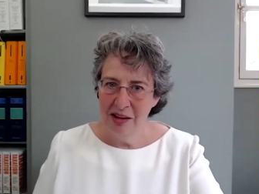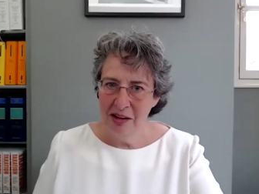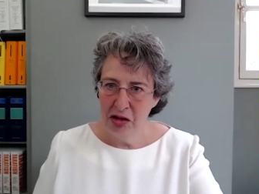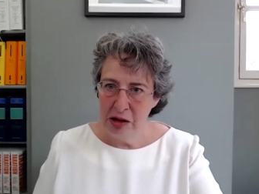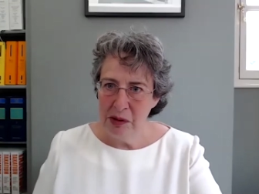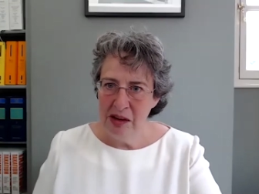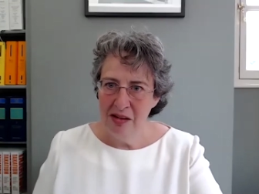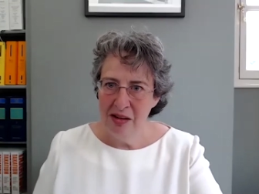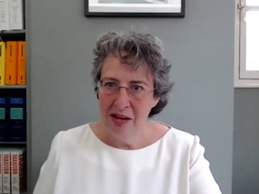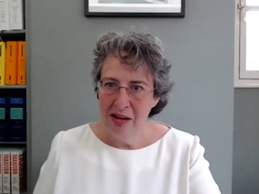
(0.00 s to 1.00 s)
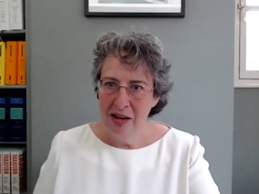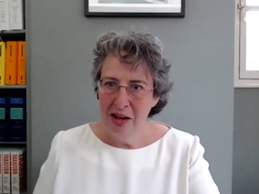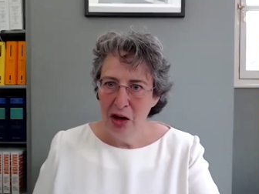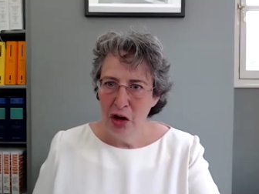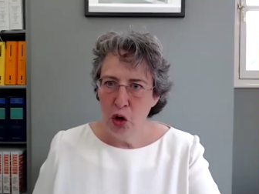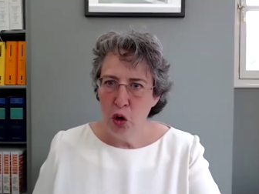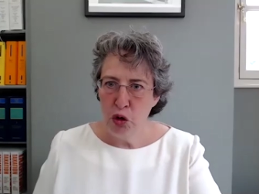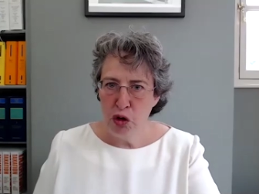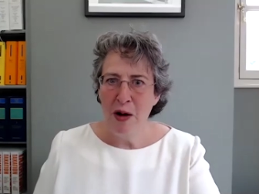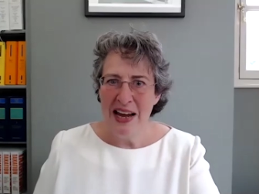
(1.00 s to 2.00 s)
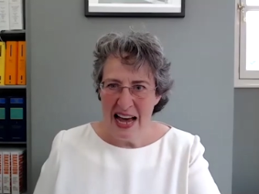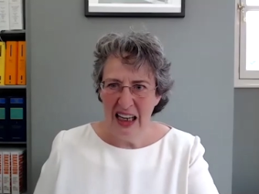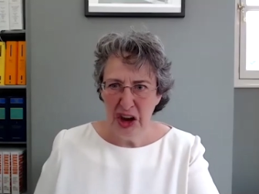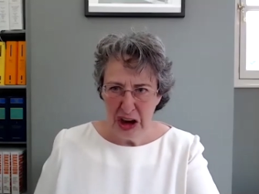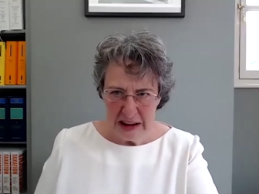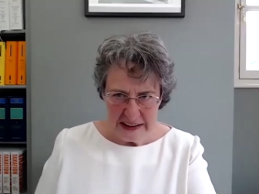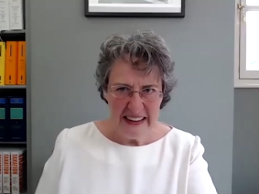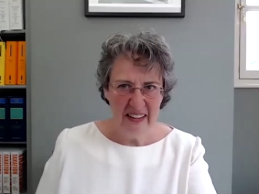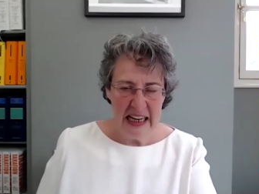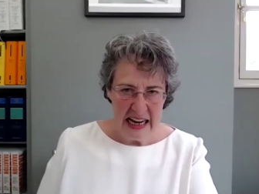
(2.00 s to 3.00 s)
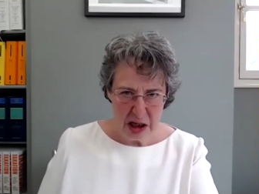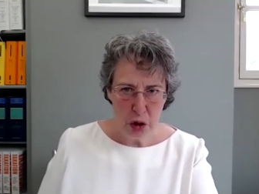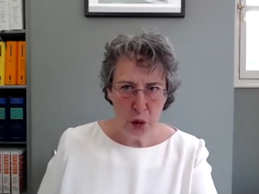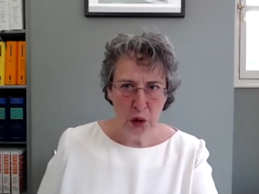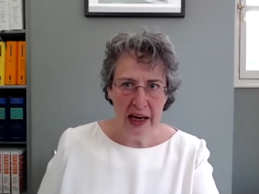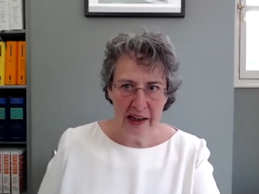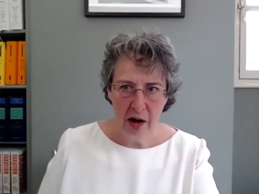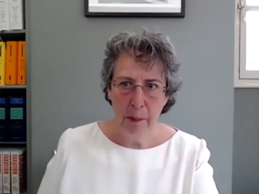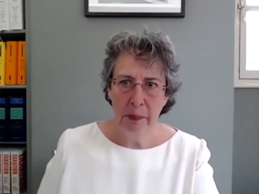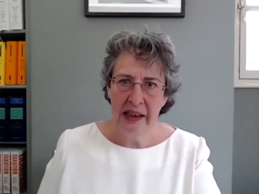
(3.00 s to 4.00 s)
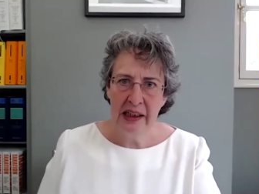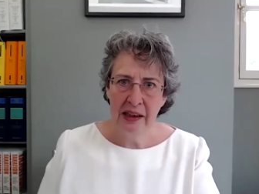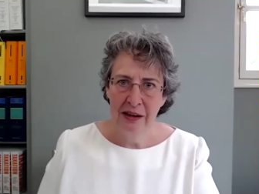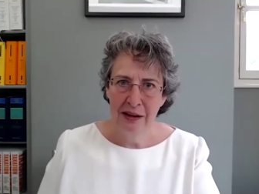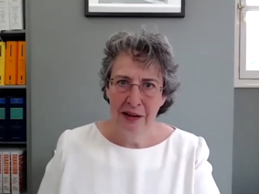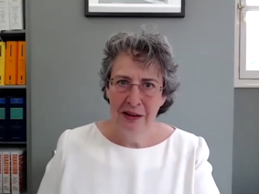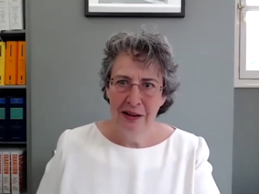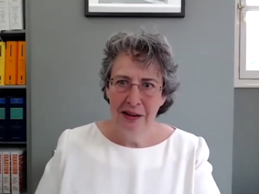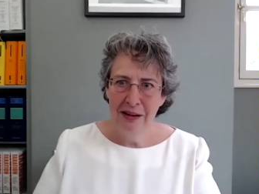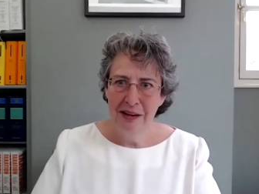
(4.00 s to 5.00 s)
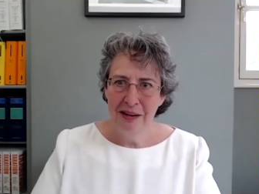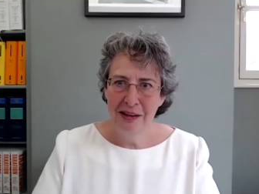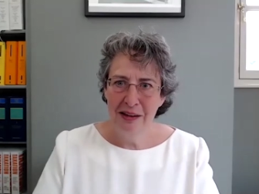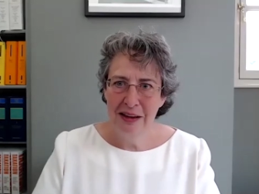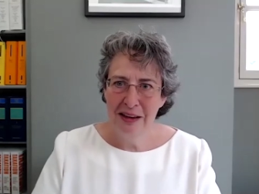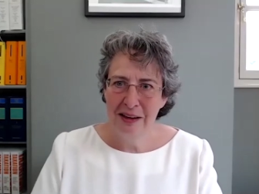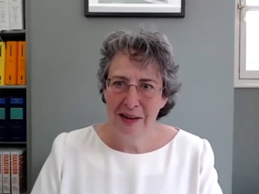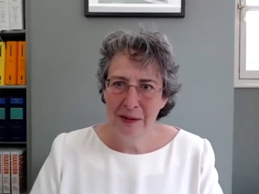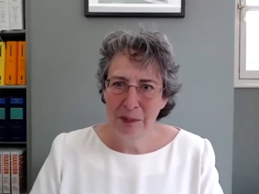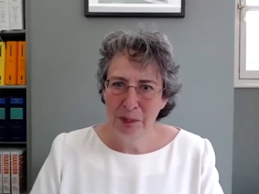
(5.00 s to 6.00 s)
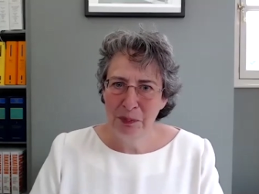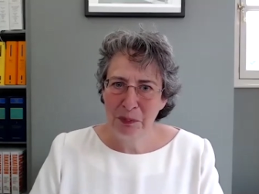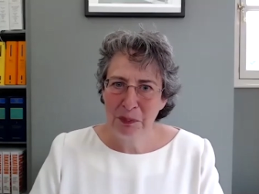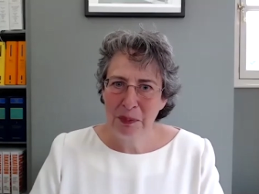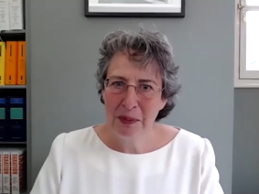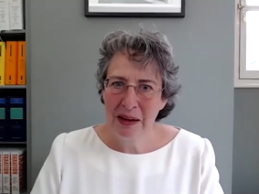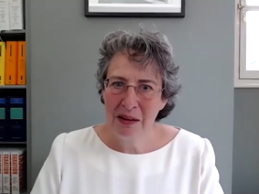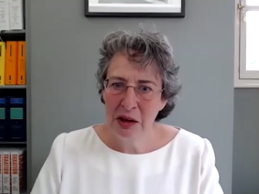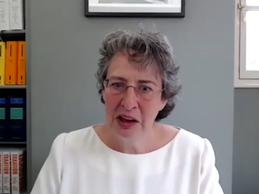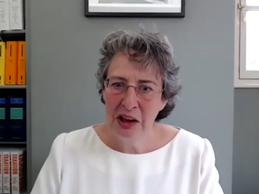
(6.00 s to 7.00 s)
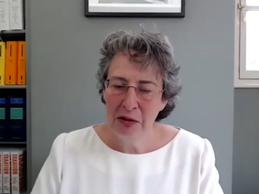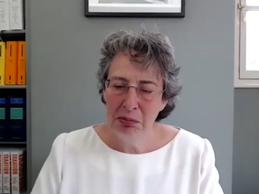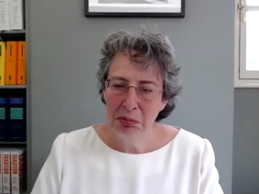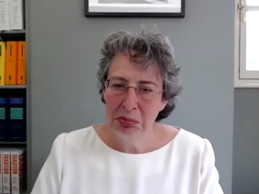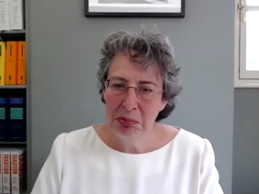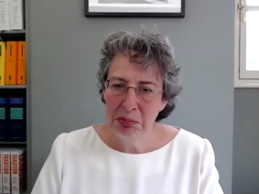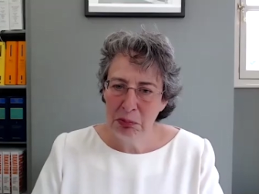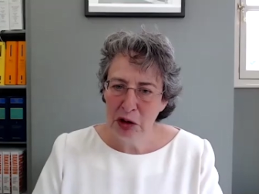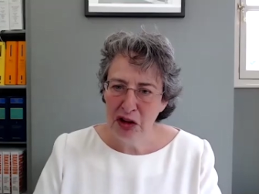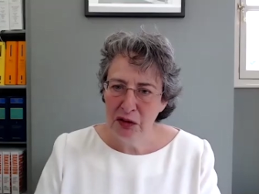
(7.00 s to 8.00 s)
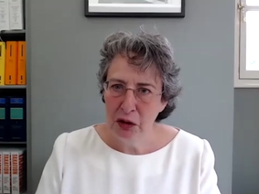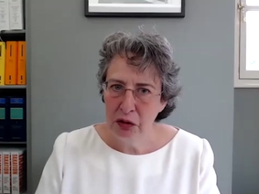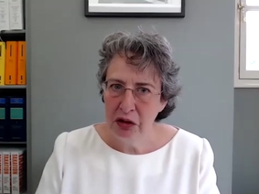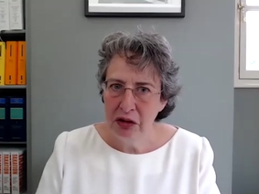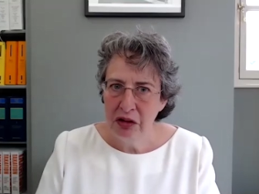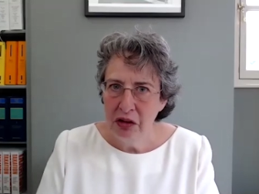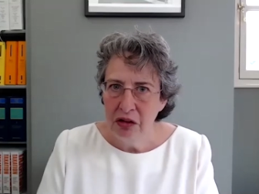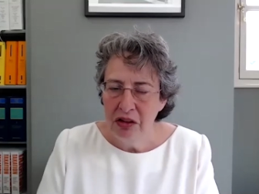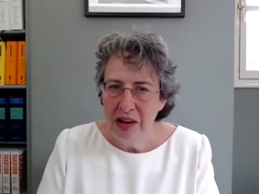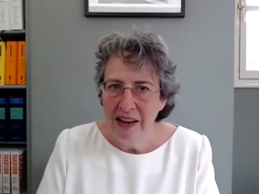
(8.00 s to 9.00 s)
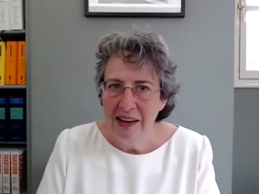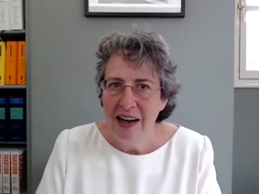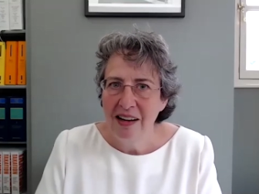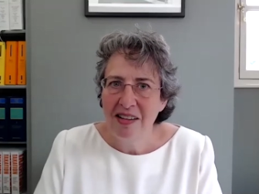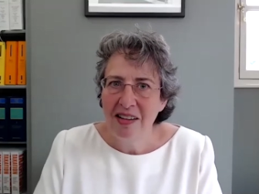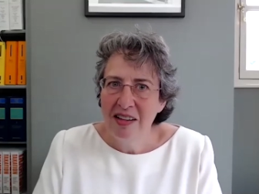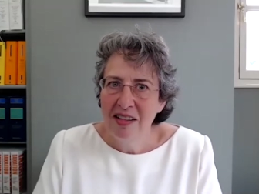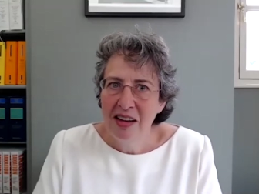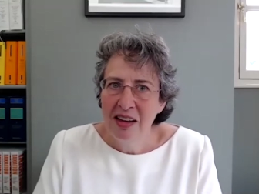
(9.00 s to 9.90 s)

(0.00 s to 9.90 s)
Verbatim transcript: treatment, or do I actually need a UK company? Um, you know, once you've gone through gone through that analysis.